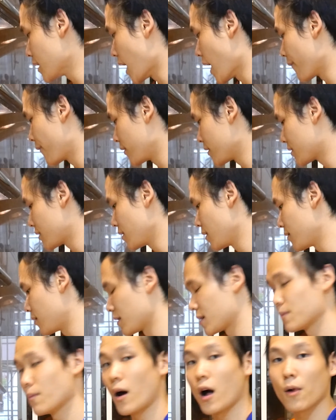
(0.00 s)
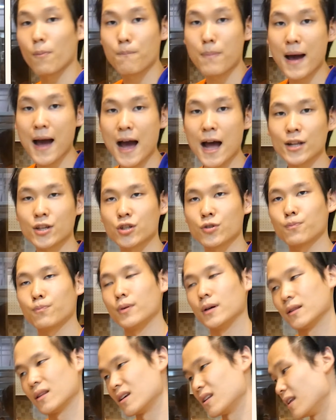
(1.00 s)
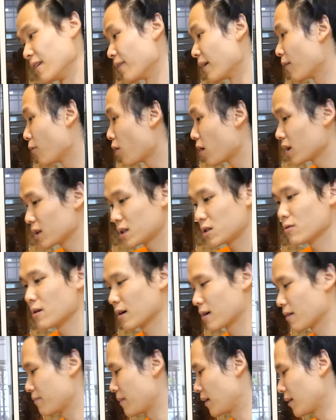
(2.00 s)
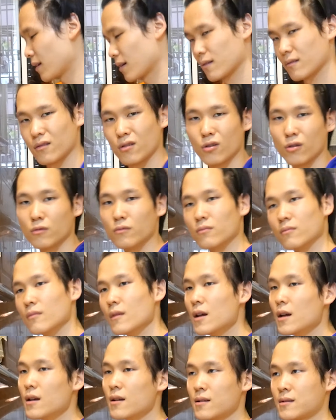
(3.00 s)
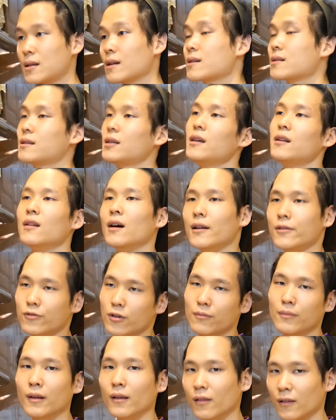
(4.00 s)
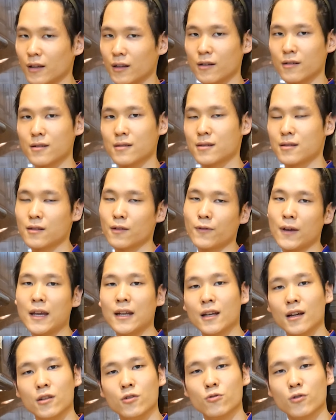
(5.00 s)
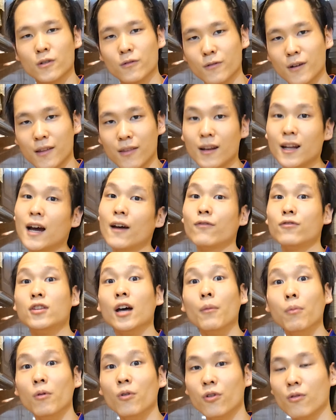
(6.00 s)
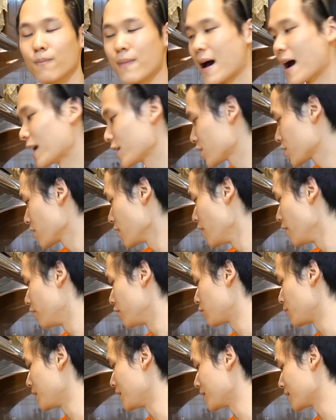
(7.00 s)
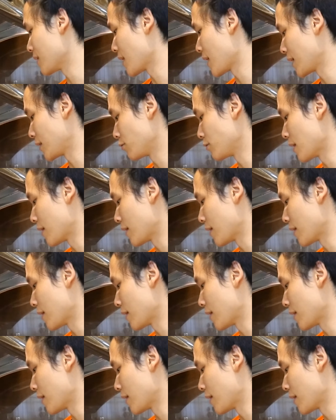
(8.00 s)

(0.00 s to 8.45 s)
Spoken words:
obviously is a small batch, but then if I wanted to, I could make like 1,600 milliliters instead of 800, right? Then I've doubled the batch, which means that I don't